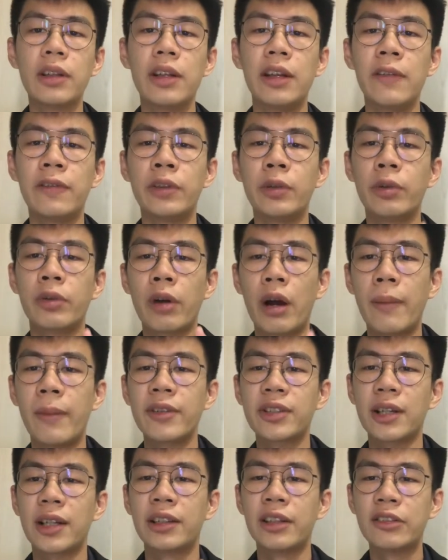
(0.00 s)
if the
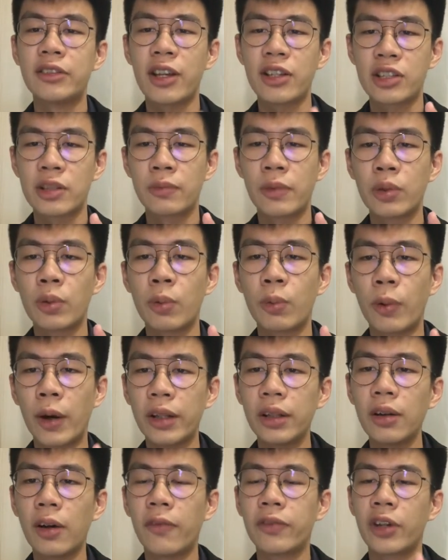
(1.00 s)
requirements under Section
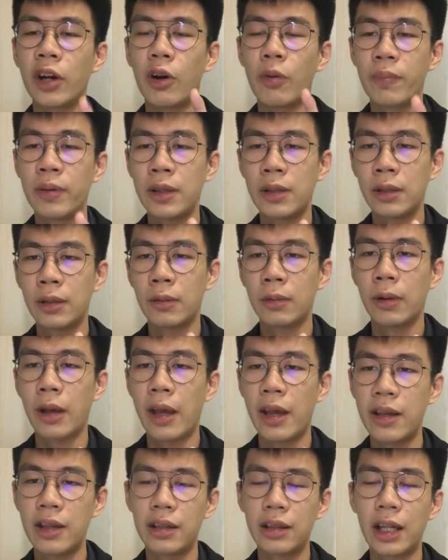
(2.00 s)
101 of the LPA
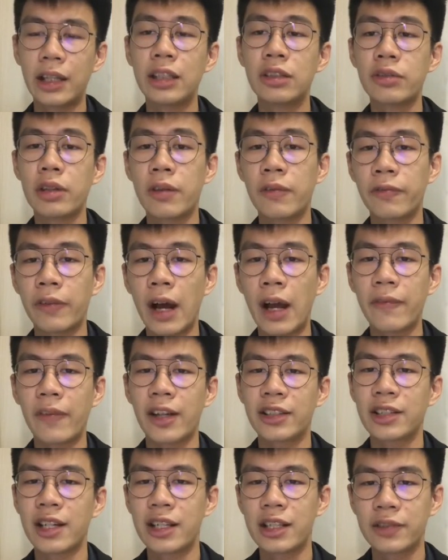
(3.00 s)
1925 are
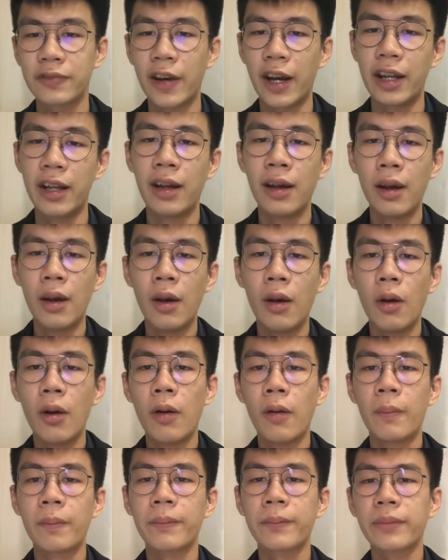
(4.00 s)
satisfied,
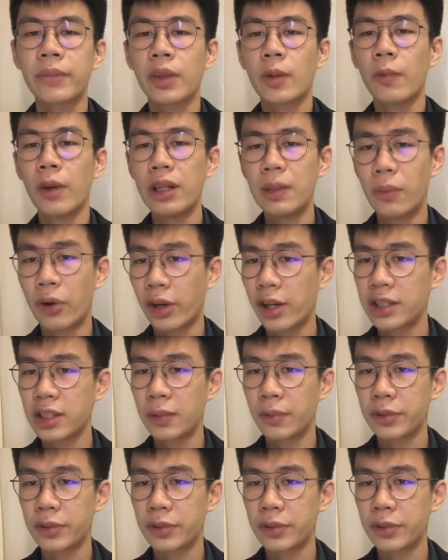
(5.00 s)
where the mortgage